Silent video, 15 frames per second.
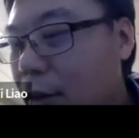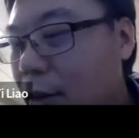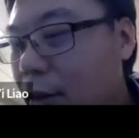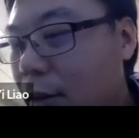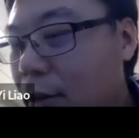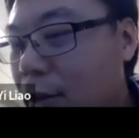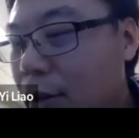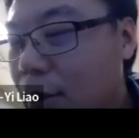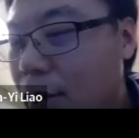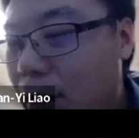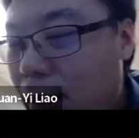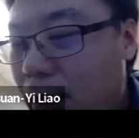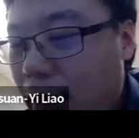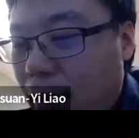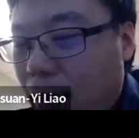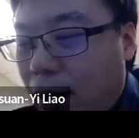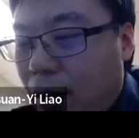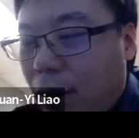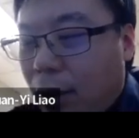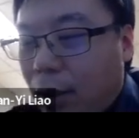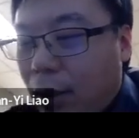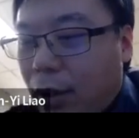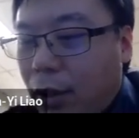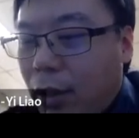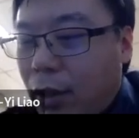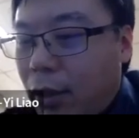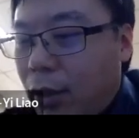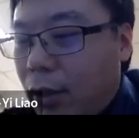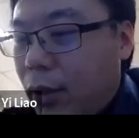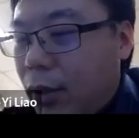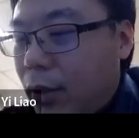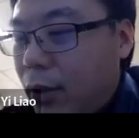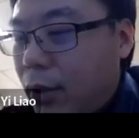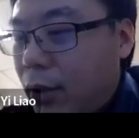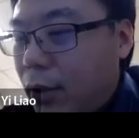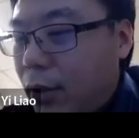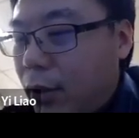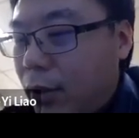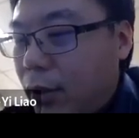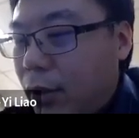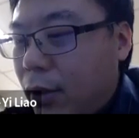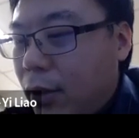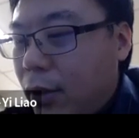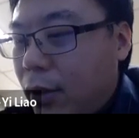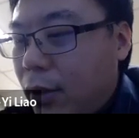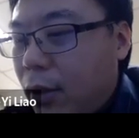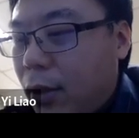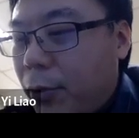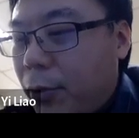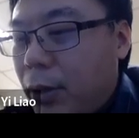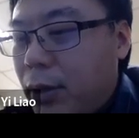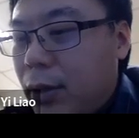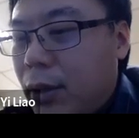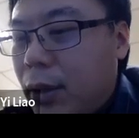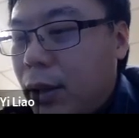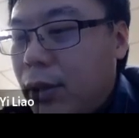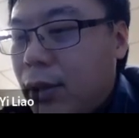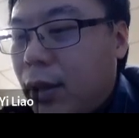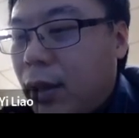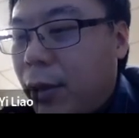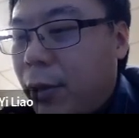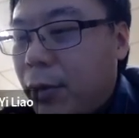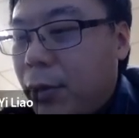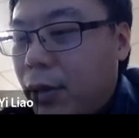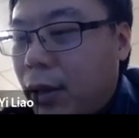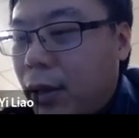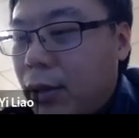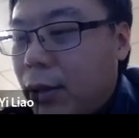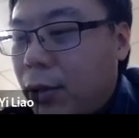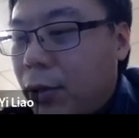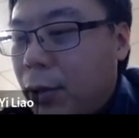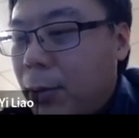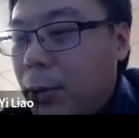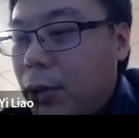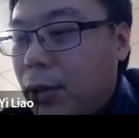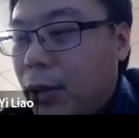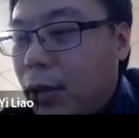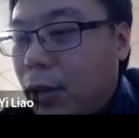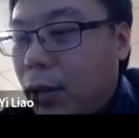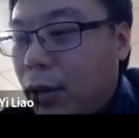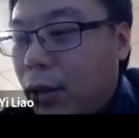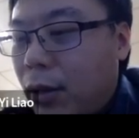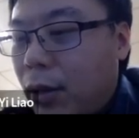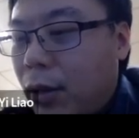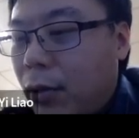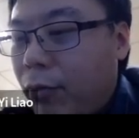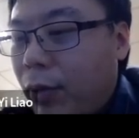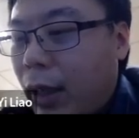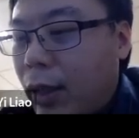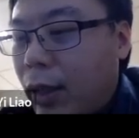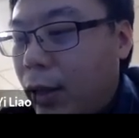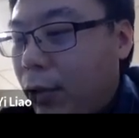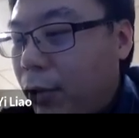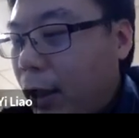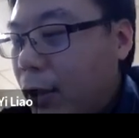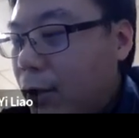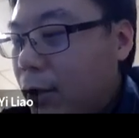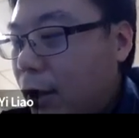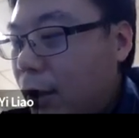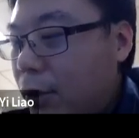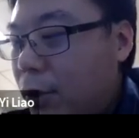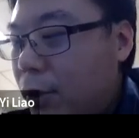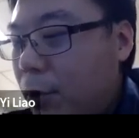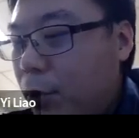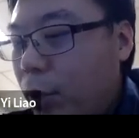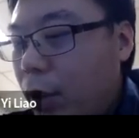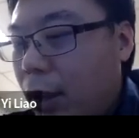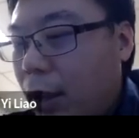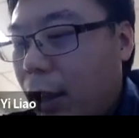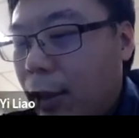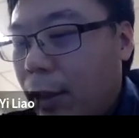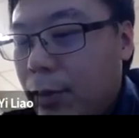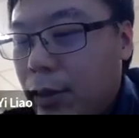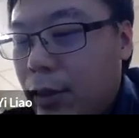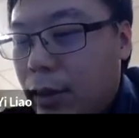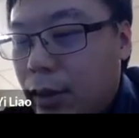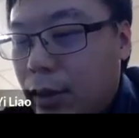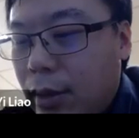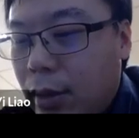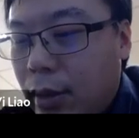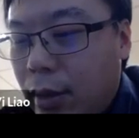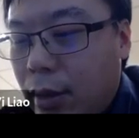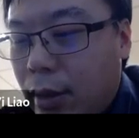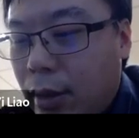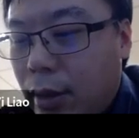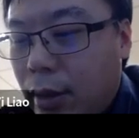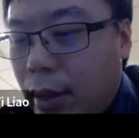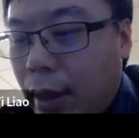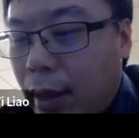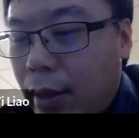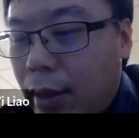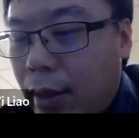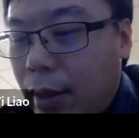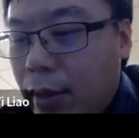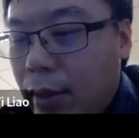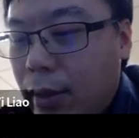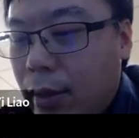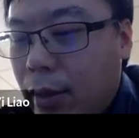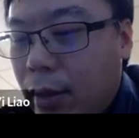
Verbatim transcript: Yes. And uh, with this de description, the factorization becomes uh, like this.